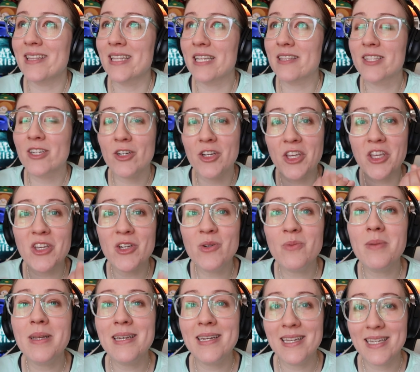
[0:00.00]
Like, they're
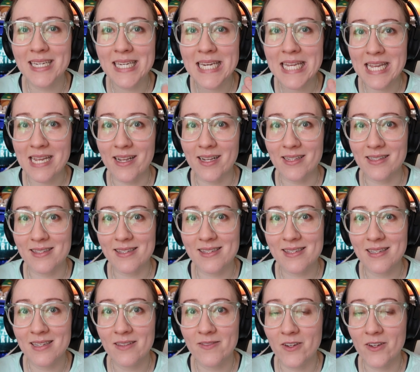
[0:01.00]
human needs.